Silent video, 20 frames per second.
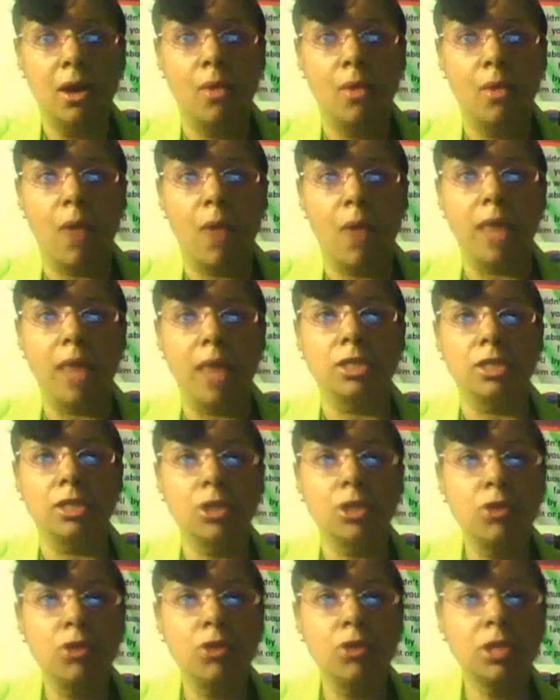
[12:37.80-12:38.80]
why a
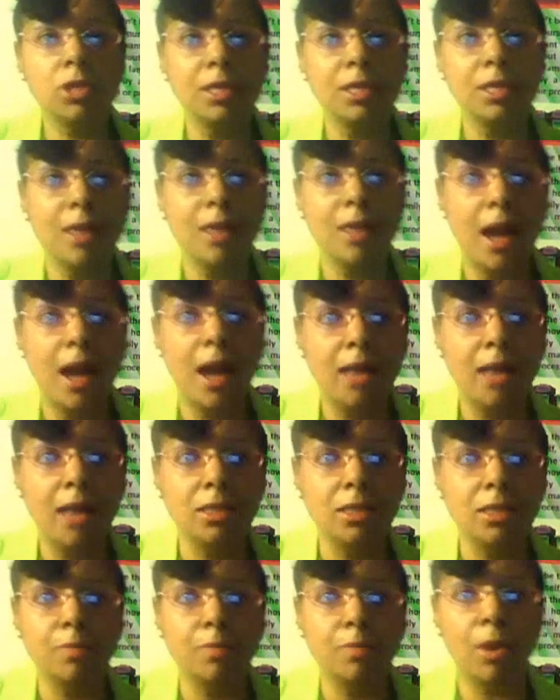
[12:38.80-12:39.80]
socially
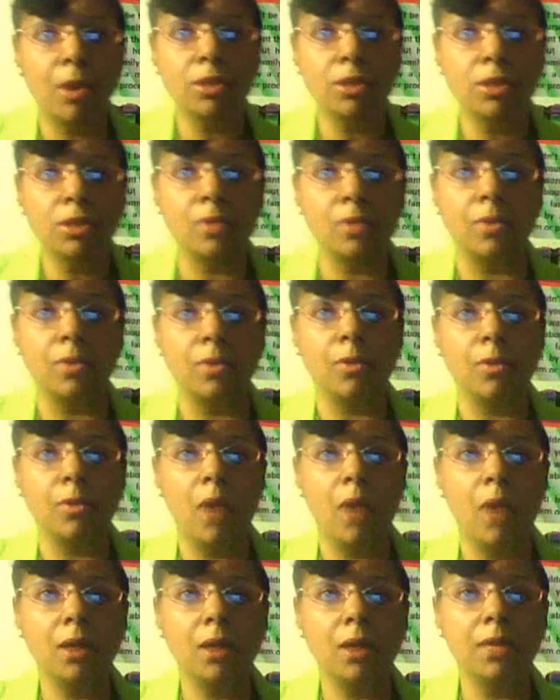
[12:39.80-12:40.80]
conscious person with
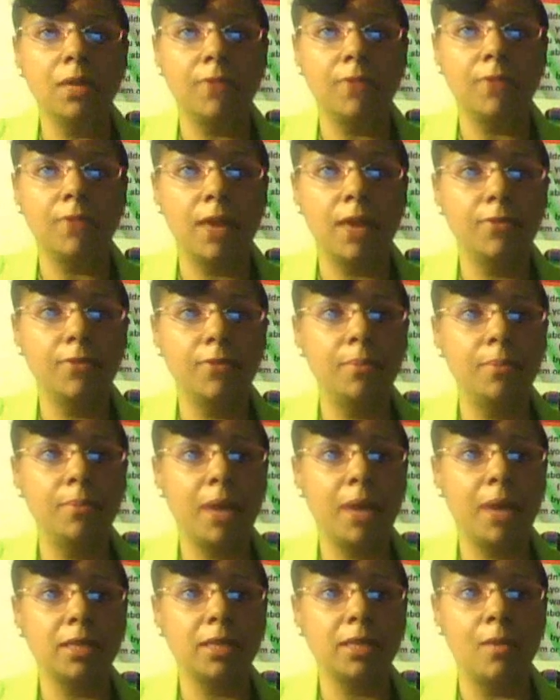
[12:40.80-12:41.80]
quality of life
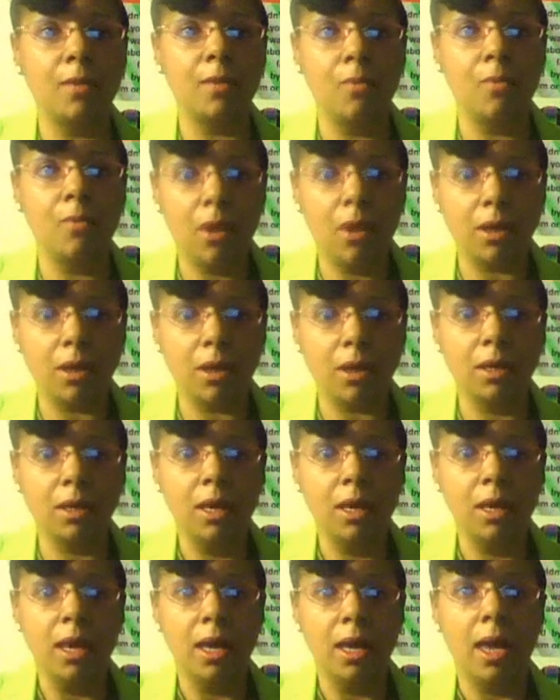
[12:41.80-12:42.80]
impacting work
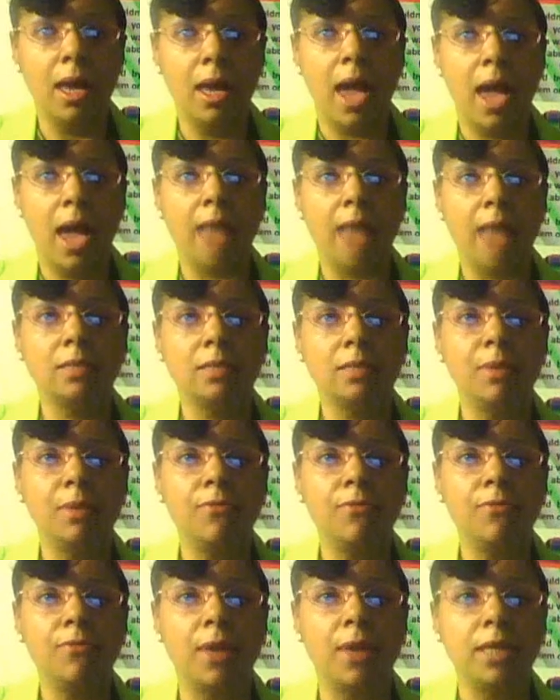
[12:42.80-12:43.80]
has to be
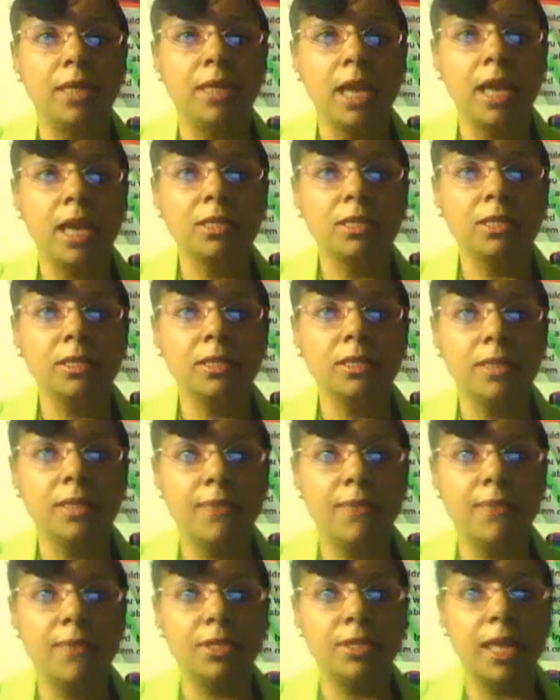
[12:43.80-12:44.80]
financially
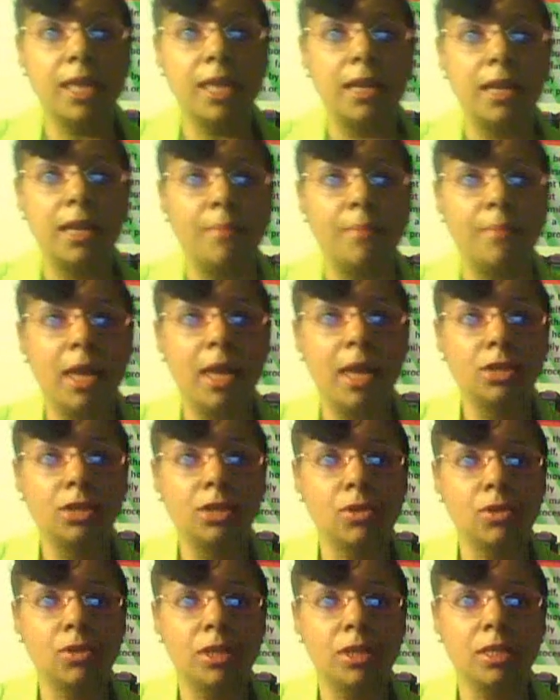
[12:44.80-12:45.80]
devastated and make a
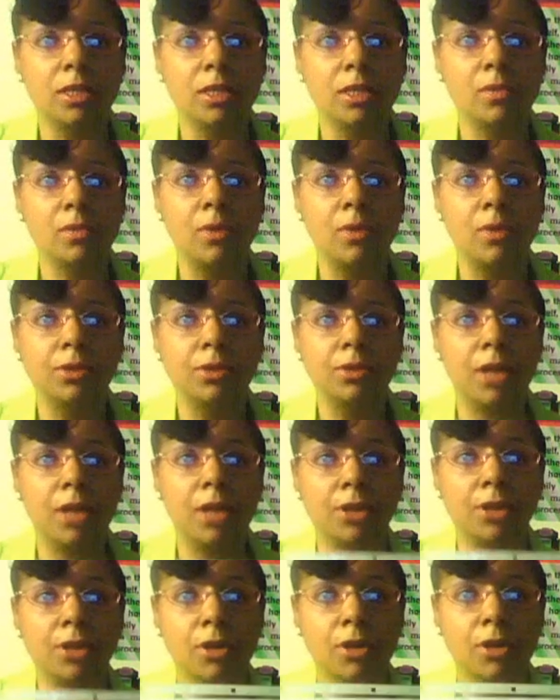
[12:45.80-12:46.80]
choice as to whether or not
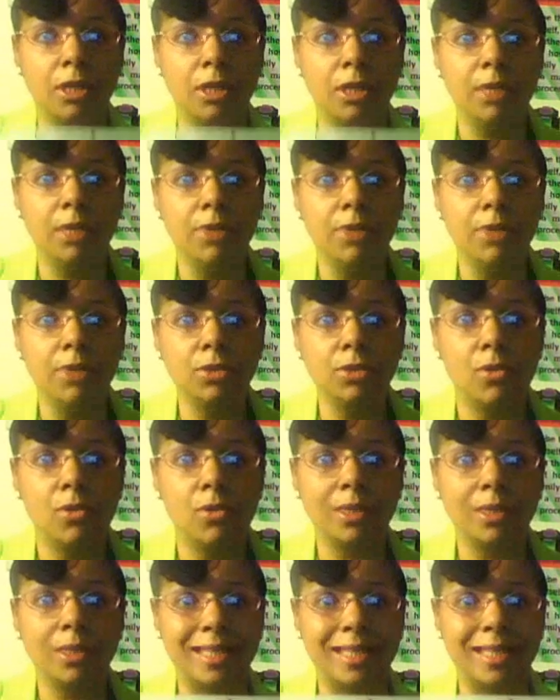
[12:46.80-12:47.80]
they're going to live
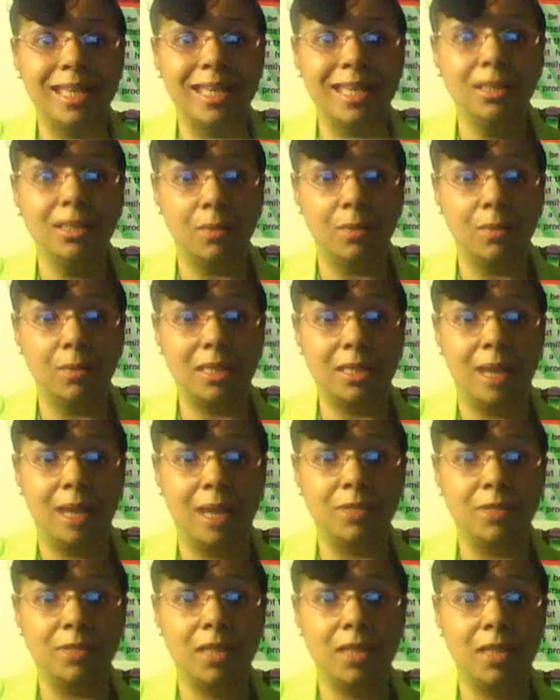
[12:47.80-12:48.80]
indoors and eat three
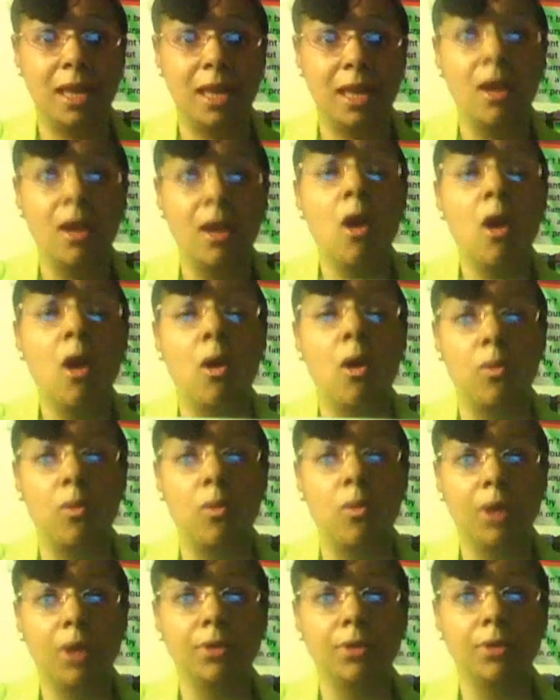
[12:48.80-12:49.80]
times a day, or
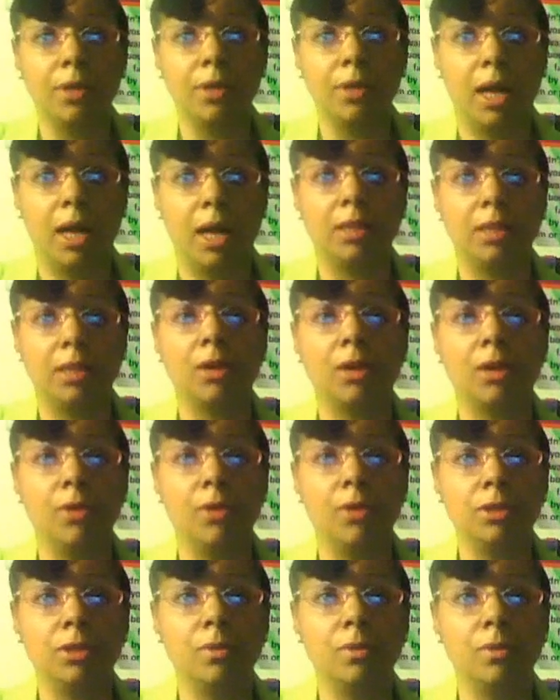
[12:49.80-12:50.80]
whether or not they're
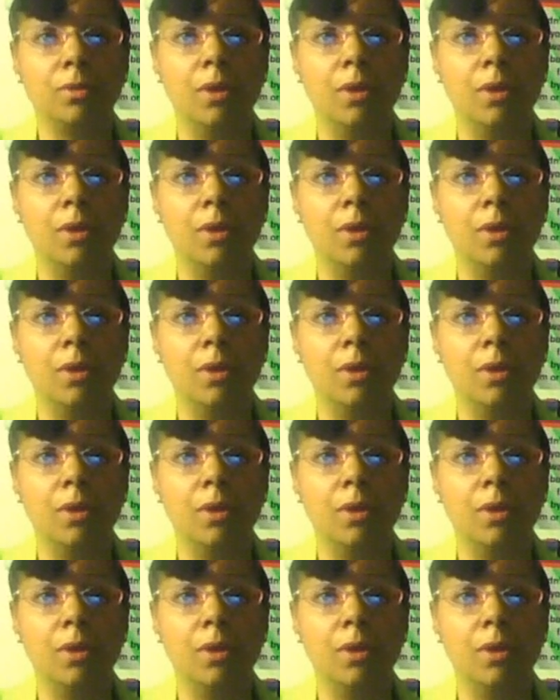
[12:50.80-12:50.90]
going to